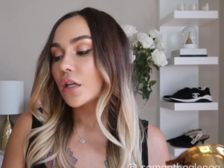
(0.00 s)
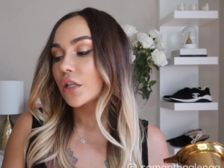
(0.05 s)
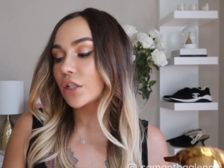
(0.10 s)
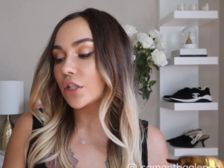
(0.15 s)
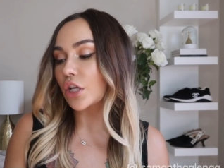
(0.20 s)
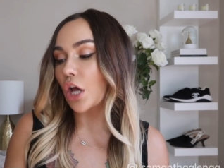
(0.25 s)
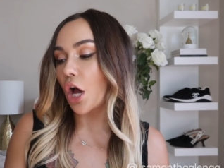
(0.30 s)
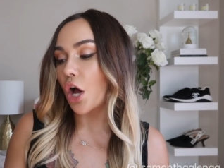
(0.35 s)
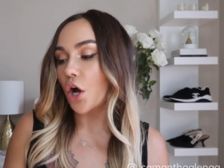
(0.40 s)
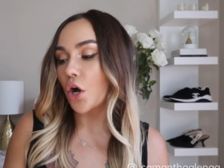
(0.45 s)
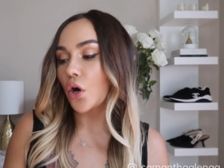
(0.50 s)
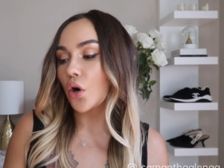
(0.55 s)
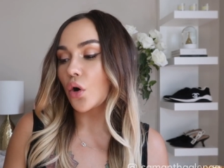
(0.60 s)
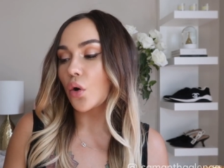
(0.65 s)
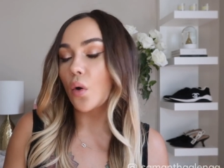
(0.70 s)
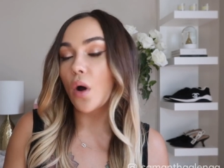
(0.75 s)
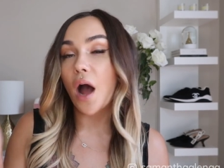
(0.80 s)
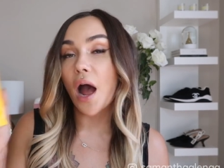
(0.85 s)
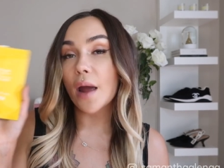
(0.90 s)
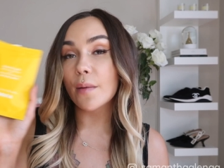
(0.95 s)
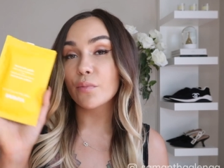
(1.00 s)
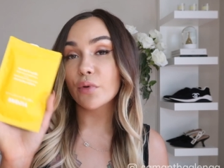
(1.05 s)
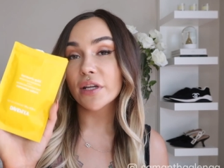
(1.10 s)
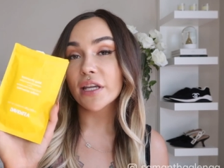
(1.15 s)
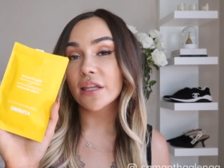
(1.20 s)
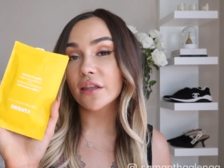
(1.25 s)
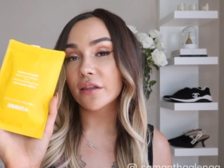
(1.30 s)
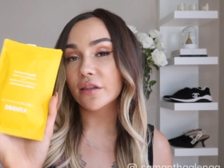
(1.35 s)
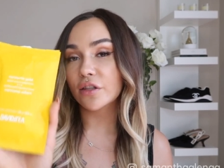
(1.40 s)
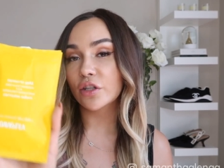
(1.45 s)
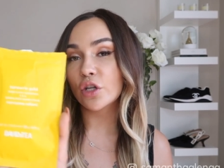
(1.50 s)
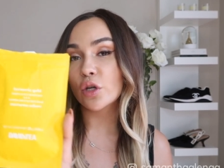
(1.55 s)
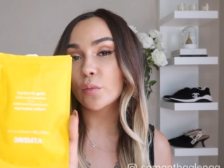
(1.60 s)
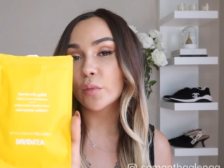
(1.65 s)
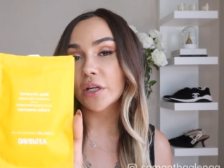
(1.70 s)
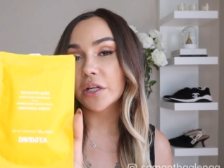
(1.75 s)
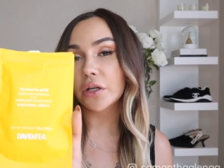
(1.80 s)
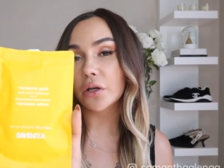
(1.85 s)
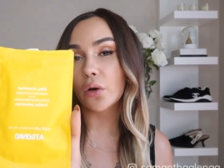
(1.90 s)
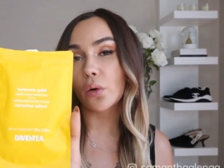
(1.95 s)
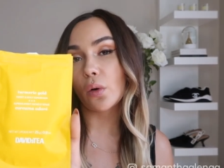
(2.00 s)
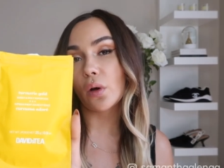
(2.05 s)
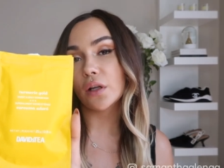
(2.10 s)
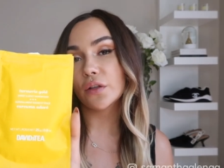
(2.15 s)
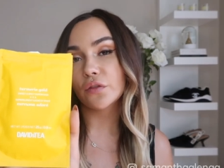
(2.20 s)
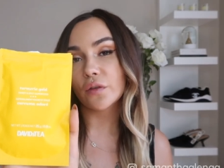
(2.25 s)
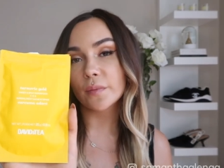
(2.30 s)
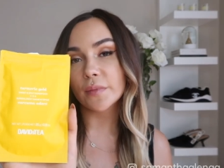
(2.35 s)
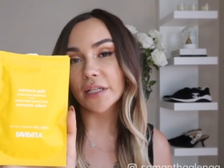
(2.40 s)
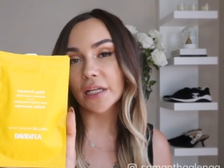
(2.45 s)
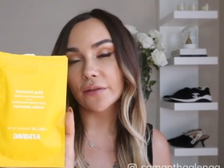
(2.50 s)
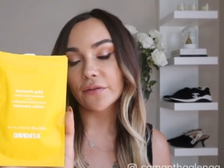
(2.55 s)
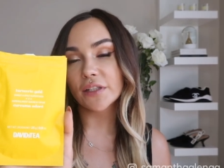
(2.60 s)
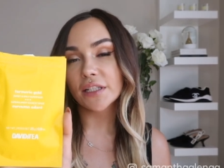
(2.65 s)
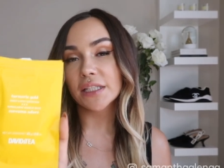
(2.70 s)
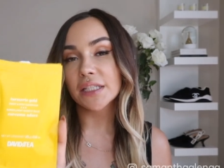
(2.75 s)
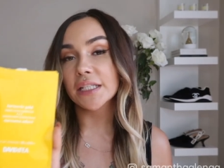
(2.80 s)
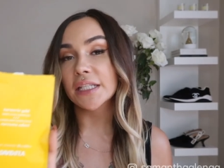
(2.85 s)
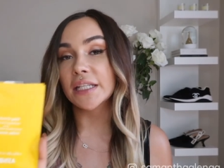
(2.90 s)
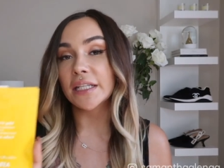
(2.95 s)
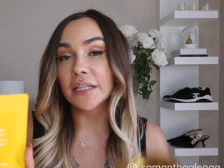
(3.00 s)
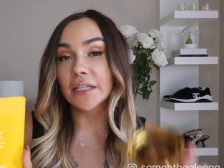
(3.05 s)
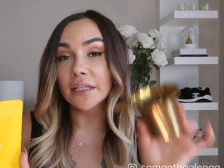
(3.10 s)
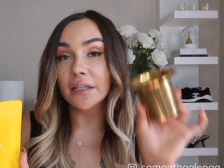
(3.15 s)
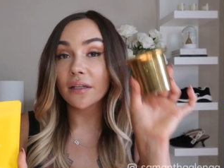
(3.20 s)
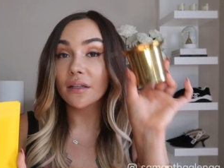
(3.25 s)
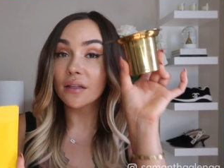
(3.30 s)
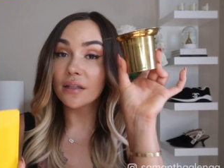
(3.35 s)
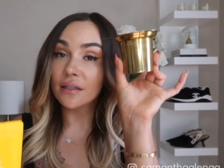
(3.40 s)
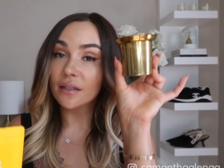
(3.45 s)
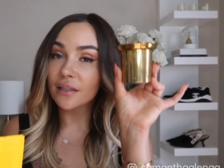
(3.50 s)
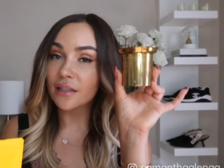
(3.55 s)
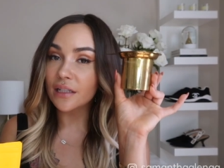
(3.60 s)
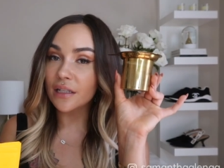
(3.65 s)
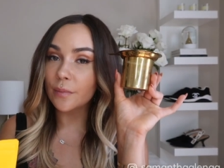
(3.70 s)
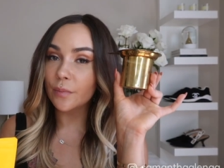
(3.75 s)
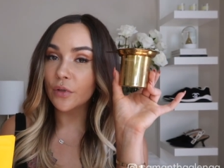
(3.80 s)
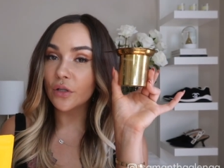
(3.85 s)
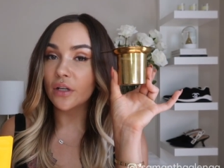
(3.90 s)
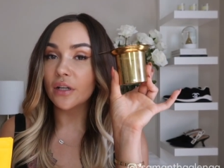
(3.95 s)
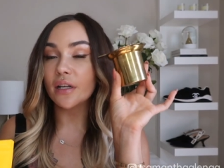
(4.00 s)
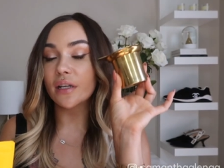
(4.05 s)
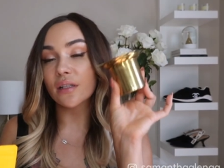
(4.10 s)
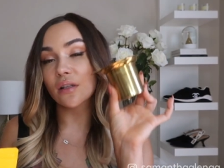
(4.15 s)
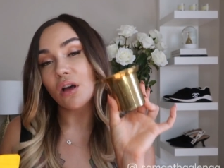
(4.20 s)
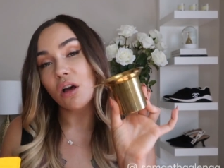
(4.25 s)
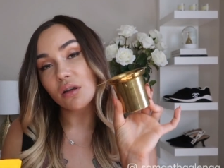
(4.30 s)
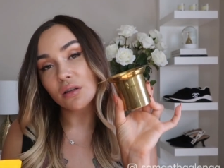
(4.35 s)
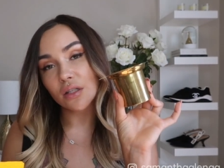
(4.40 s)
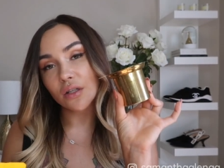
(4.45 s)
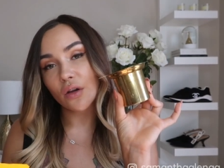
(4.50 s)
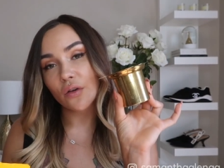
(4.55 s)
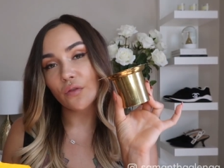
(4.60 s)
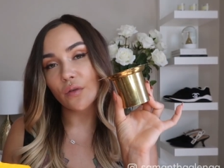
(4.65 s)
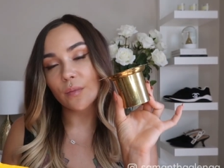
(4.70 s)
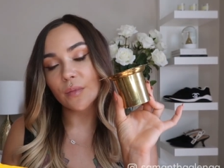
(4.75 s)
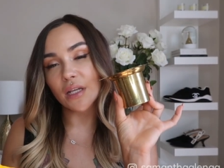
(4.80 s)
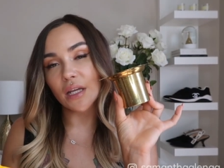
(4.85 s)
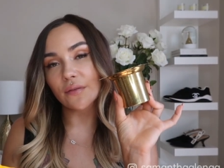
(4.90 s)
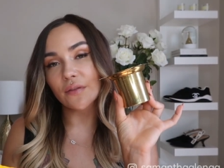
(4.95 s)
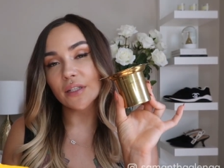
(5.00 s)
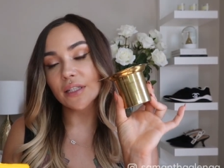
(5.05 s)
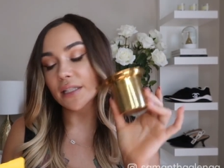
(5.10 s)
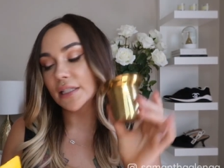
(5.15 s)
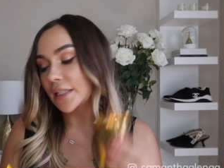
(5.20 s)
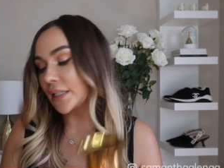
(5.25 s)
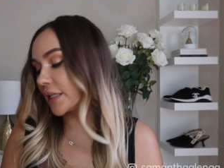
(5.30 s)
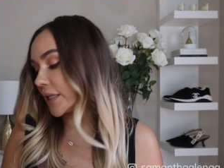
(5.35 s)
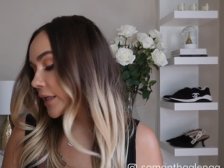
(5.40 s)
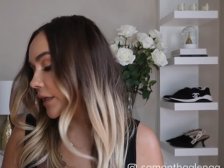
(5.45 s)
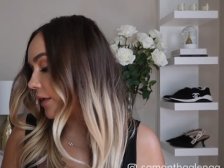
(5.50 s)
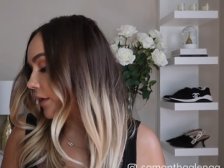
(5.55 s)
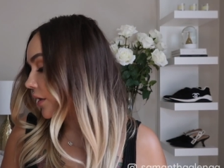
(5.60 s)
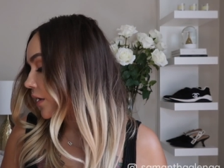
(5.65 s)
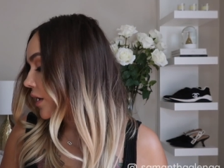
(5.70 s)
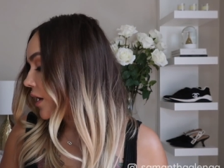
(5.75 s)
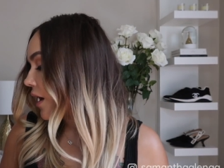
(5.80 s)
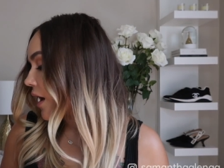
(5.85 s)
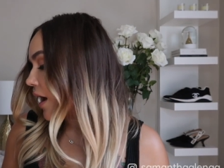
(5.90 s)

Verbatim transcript: So I'm bringing the turmeric gold from David's Tea. The steeper is also from David's Tea.